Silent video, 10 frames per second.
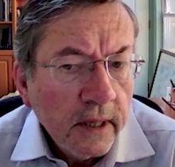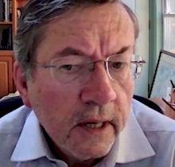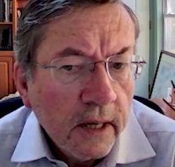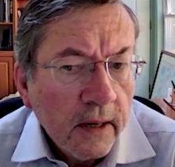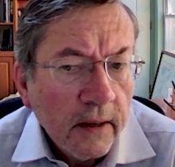
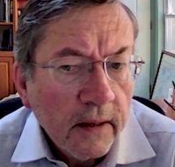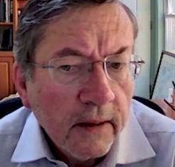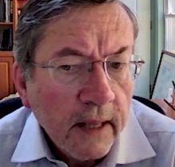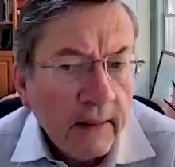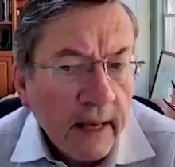
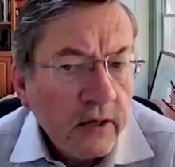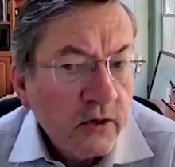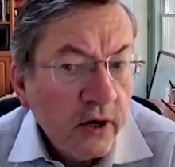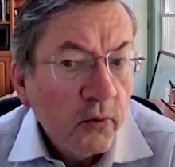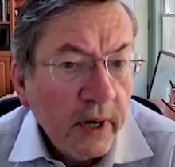
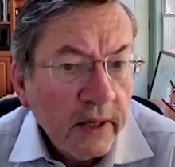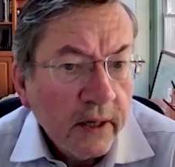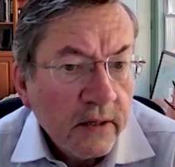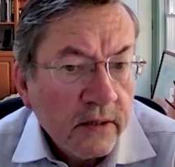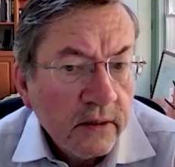That's their
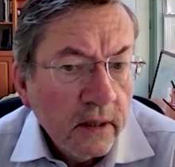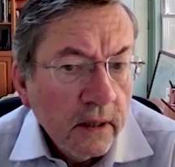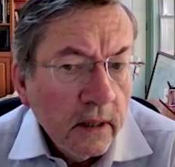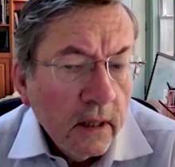weakness.